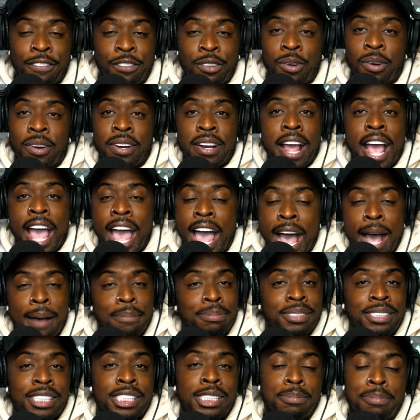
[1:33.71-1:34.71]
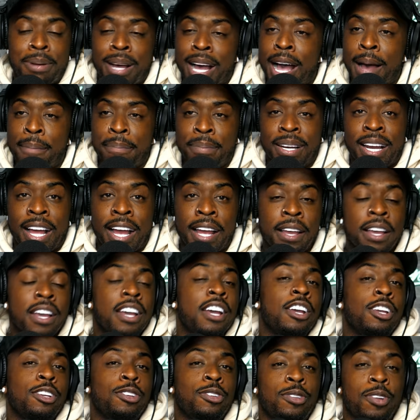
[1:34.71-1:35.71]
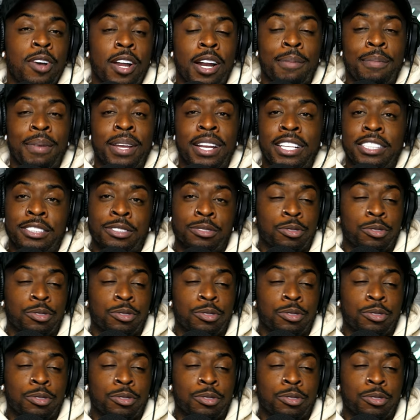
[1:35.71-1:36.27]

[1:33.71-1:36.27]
If you're on the apps, it's popping. Like, you know what I mean?